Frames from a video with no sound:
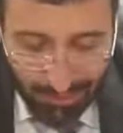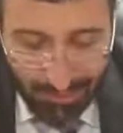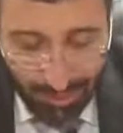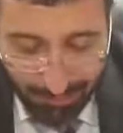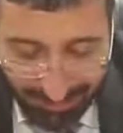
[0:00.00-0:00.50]

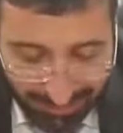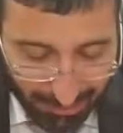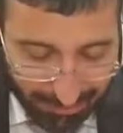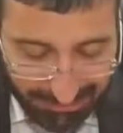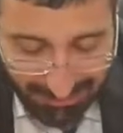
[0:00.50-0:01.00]
Dome
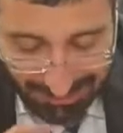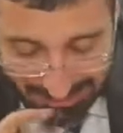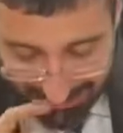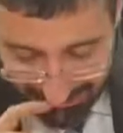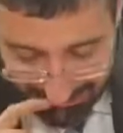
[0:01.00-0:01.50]
Dodi
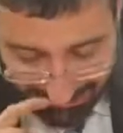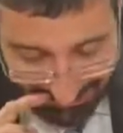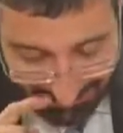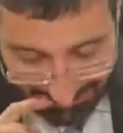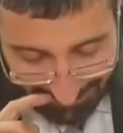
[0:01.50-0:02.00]
Leitzvi.
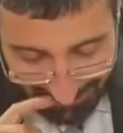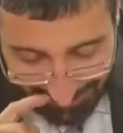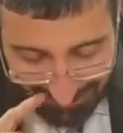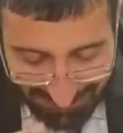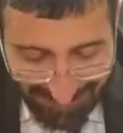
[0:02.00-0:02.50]

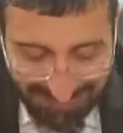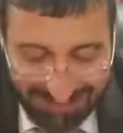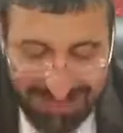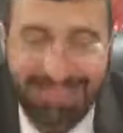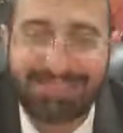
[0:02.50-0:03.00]
Like
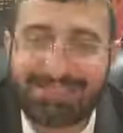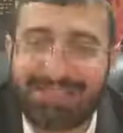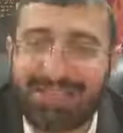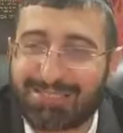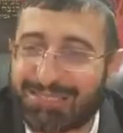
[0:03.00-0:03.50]
in
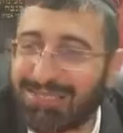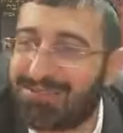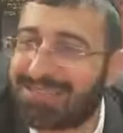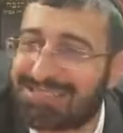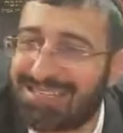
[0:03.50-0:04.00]
Shir HaShirim
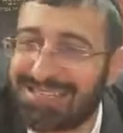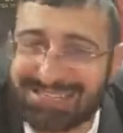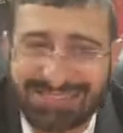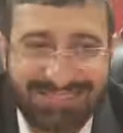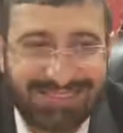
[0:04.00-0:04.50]
it
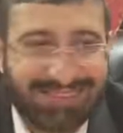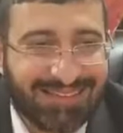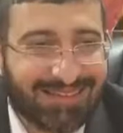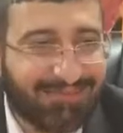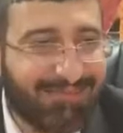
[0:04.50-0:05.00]
says,
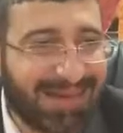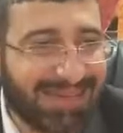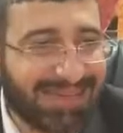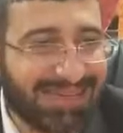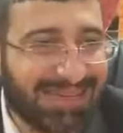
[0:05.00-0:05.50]

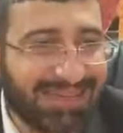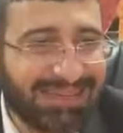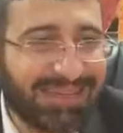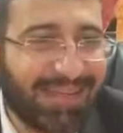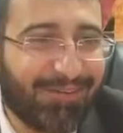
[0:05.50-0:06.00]
my
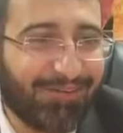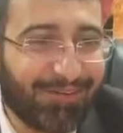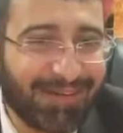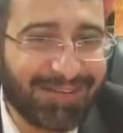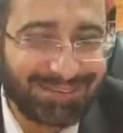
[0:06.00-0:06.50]
loved
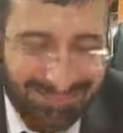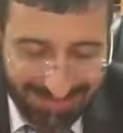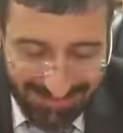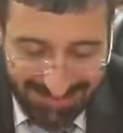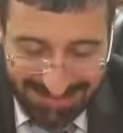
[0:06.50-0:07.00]
one
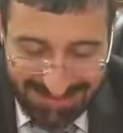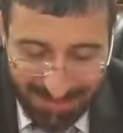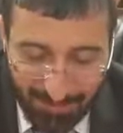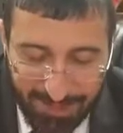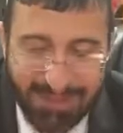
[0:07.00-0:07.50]
is
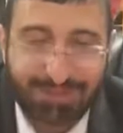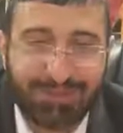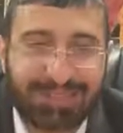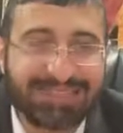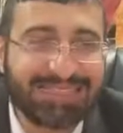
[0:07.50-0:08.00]
compared to
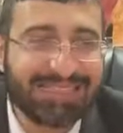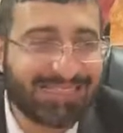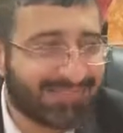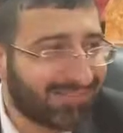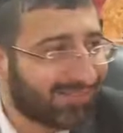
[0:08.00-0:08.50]
the
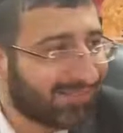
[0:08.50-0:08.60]
deer.